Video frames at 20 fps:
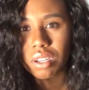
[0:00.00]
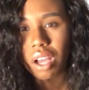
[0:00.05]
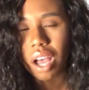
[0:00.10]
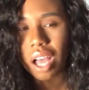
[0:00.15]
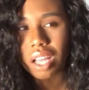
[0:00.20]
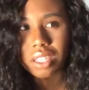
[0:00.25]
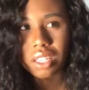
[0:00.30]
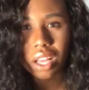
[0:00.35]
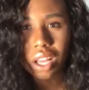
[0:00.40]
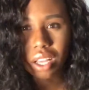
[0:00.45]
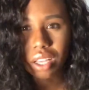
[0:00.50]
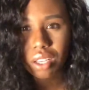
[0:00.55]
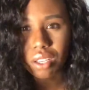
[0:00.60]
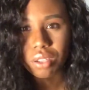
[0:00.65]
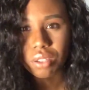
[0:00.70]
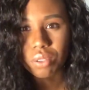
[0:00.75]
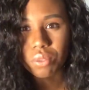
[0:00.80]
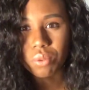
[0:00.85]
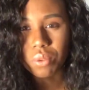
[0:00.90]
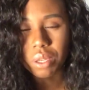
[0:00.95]
I thought
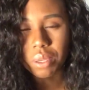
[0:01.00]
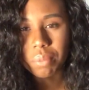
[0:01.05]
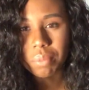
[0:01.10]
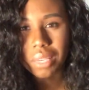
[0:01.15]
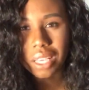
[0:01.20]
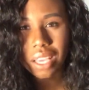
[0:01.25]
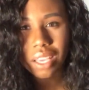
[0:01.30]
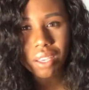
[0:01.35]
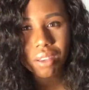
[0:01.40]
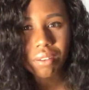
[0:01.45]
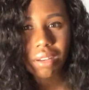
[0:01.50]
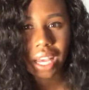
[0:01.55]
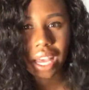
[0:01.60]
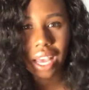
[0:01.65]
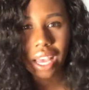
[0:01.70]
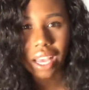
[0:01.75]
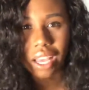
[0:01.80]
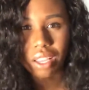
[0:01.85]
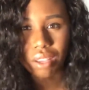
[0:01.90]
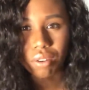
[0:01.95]
what me and you
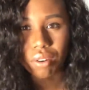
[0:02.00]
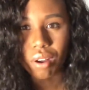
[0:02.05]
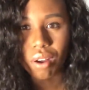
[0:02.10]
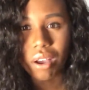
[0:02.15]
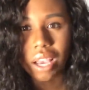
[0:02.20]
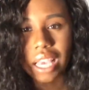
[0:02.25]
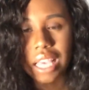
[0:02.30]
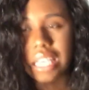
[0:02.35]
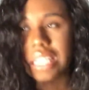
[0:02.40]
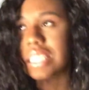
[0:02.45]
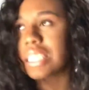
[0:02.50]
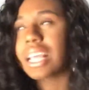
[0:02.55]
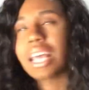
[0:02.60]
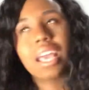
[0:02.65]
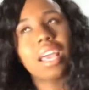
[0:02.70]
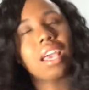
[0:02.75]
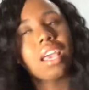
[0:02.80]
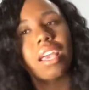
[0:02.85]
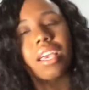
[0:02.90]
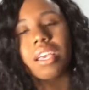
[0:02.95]
had, you know? And he's
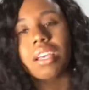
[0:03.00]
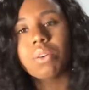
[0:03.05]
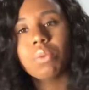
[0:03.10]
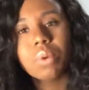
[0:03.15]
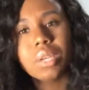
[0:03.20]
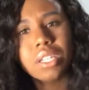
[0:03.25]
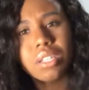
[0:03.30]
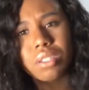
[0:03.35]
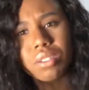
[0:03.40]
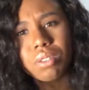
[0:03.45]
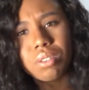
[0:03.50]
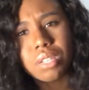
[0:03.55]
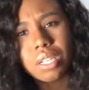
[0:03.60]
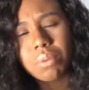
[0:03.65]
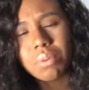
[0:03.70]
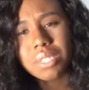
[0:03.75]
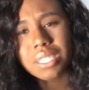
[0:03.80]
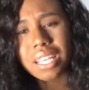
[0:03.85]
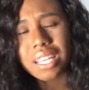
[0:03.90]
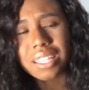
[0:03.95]
like, we do. He
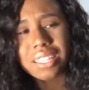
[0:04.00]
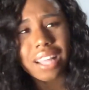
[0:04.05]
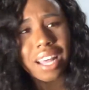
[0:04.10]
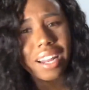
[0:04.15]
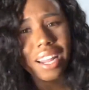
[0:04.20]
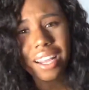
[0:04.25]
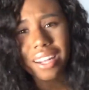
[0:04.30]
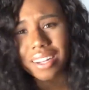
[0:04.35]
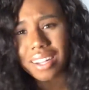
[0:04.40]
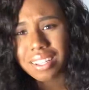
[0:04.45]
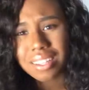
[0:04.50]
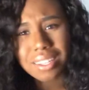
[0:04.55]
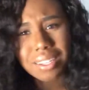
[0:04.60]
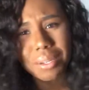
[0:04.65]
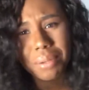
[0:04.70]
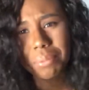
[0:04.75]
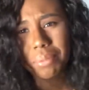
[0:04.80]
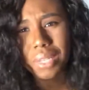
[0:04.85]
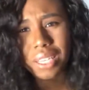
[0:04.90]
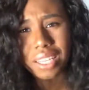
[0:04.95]
was like, that ain't nothing
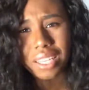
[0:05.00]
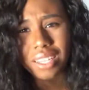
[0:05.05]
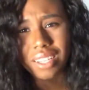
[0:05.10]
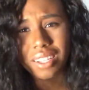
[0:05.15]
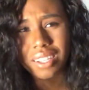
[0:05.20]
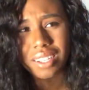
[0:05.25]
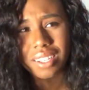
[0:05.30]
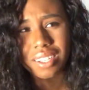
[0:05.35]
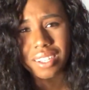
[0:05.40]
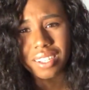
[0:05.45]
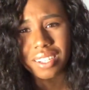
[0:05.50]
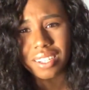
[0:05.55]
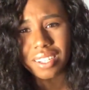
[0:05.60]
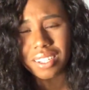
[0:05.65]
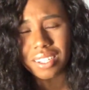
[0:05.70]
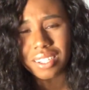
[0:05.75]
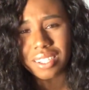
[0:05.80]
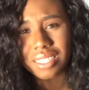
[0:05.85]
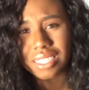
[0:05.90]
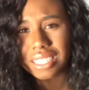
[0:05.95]
to me.
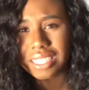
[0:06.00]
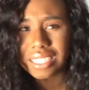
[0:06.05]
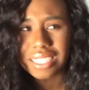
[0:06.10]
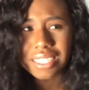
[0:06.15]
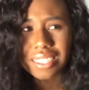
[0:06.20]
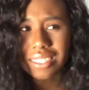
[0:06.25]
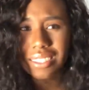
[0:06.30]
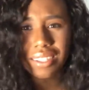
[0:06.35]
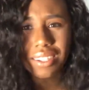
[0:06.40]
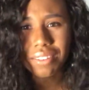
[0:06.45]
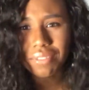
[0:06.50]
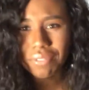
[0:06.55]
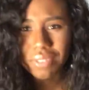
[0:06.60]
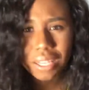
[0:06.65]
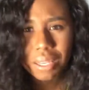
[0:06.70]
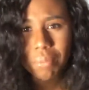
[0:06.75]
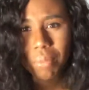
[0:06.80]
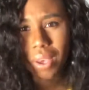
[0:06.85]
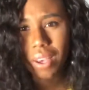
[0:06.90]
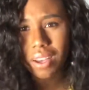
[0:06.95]
She just a
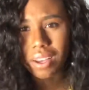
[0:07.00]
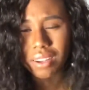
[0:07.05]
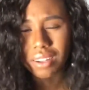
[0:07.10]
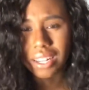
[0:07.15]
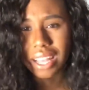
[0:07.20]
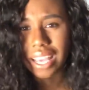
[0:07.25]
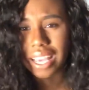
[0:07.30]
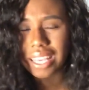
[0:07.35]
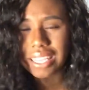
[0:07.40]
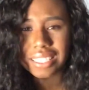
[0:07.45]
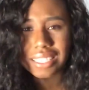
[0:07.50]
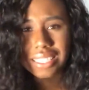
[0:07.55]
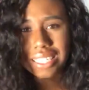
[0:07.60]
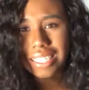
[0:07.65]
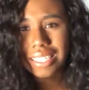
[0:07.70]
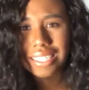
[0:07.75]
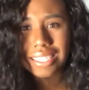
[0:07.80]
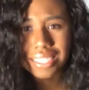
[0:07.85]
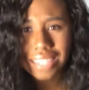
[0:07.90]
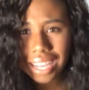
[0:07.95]
female. Like, it's
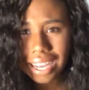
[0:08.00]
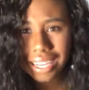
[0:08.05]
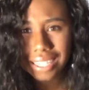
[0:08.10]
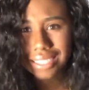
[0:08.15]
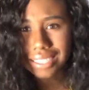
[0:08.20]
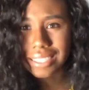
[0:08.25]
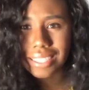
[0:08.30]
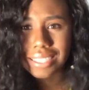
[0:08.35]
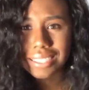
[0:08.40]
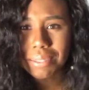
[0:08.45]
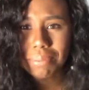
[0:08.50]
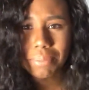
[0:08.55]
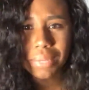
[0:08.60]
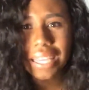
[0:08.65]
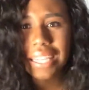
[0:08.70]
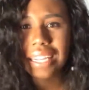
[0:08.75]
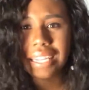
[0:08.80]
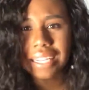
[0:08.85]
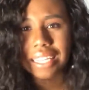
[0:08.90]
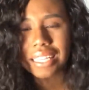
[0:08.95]
just sex. It doesn't
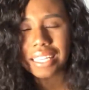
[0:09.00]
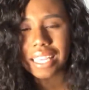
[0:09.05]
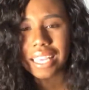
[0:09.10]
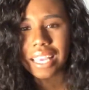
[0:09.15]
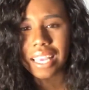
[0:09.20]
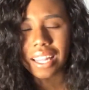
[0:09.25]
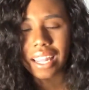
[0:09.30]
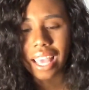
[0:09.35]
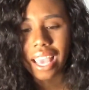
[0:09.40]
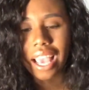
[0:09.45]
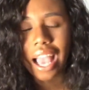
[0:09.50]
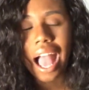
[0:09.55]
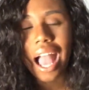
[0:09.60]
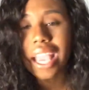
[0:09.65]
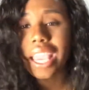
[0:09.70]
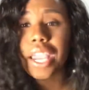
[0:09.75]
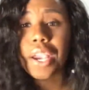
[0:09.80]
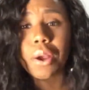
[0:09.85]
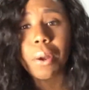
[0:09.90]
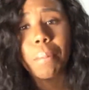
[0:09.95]
mean anything. Like, I
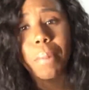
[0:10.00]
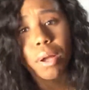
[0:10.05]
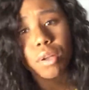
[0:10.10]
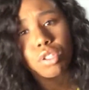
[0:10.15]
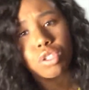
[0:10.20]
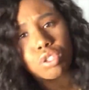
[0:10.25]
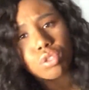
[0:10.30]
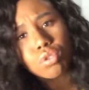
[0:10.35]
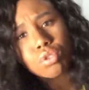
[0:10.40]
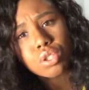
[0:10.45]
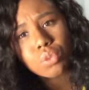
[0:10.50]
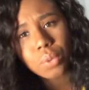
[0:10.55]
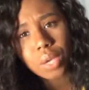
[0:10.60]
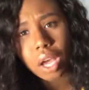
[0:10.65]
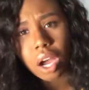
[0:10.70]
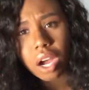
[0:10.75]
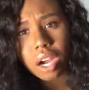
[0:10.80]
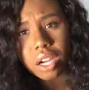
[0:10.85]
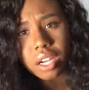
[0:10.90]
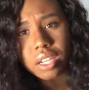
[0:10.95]
care about you,
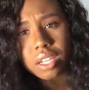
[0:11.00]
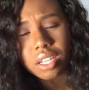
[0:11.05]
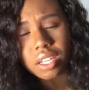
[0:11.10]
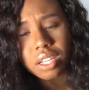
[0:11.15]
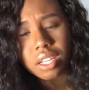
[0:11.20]
sweetheart.